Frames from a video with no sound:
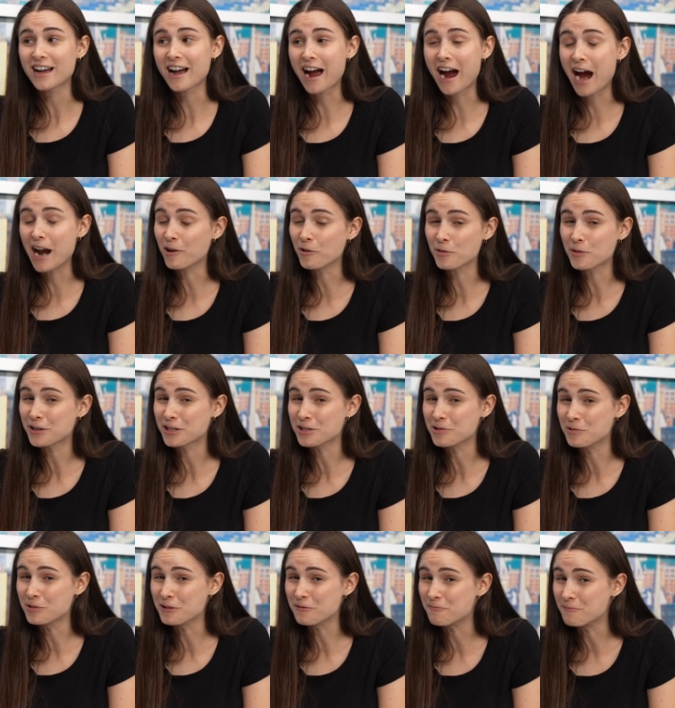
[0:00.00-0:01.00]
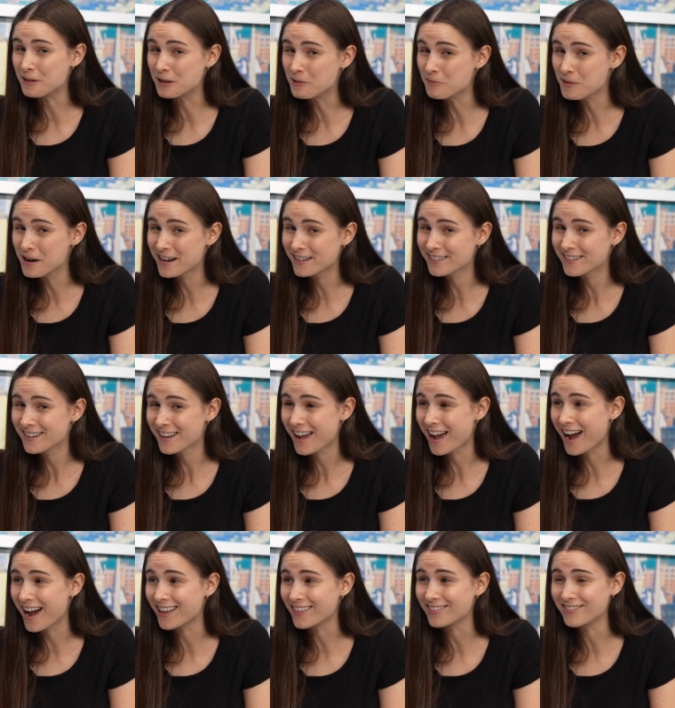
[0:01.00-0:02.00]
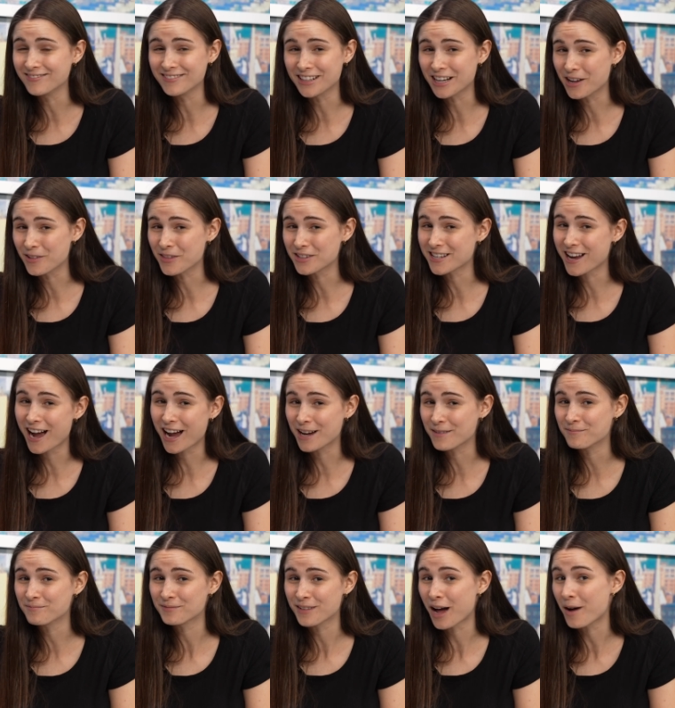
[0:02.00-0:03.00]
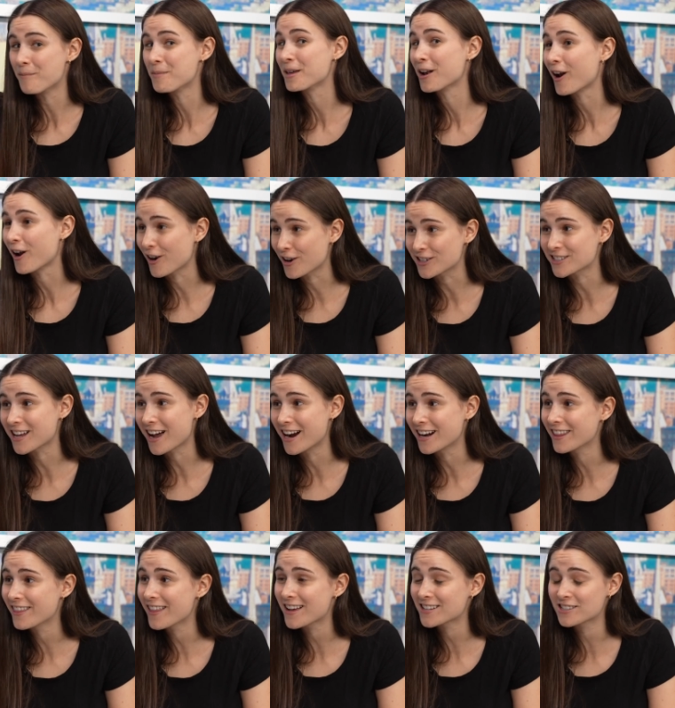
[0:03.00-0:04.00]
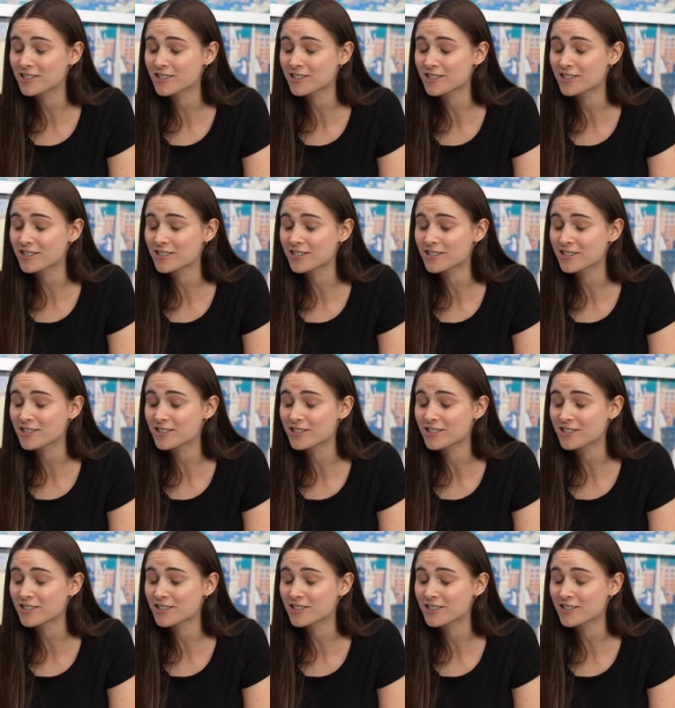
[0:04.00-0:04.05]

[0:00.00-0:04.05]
I don't think it would have been a win had you know the time not been on our side in that mm-hmm.